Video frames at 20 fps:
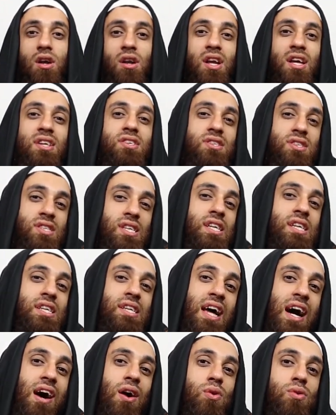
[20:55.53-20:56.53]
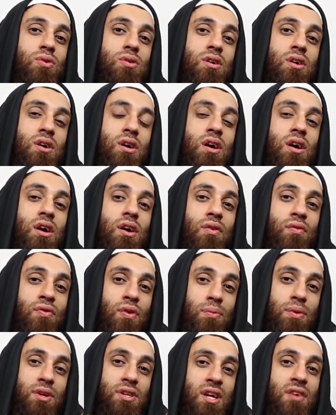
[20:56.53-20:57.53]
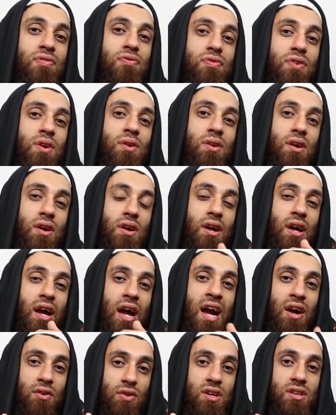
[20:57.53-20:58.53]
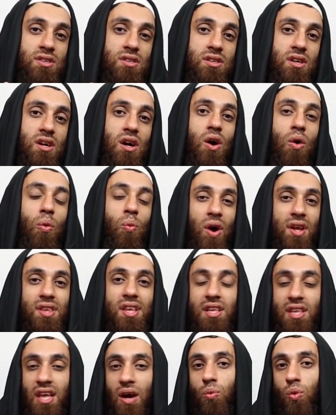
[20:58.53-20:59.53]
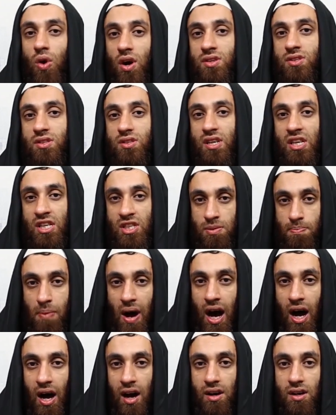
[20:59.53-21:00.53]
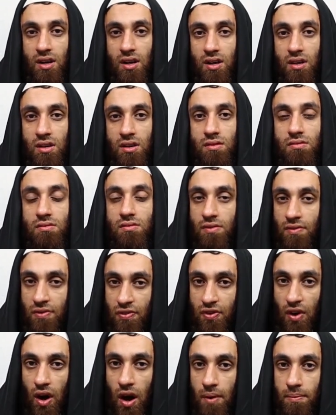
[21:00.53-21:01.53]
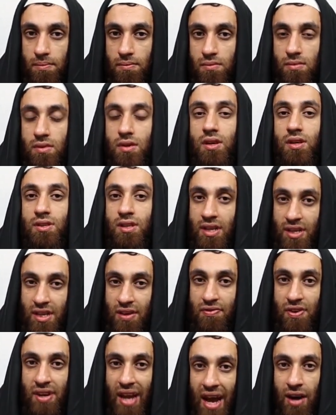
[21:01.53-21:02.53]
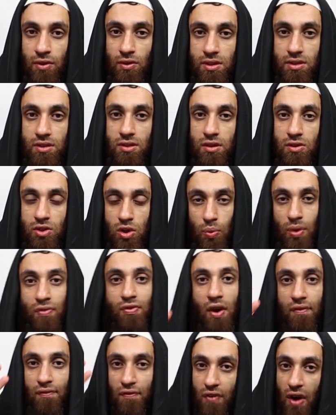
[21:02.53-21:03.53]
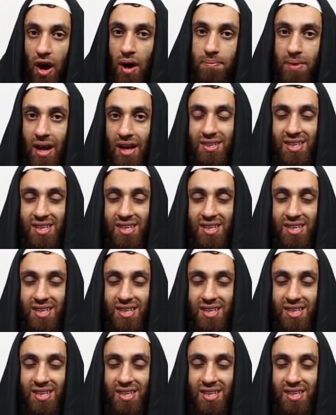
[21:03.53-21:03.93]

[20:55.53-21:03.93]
let's see now from the different eras whether there was ijma'ah from the different eras. So we've confirmed